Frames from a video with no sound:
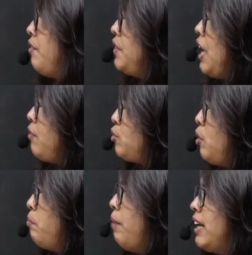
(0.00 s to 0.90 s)
have to now
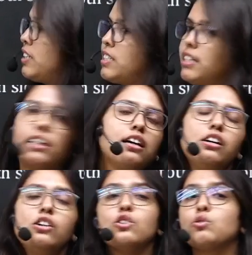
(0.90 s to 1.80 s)
balance it.
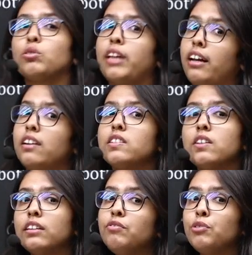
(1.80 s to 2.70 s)
So there are a certain
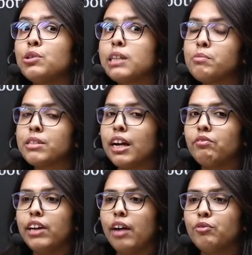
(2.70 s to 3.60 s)
few steps that we
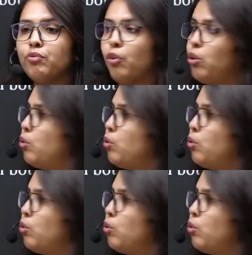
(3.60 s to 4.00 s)
have to follow.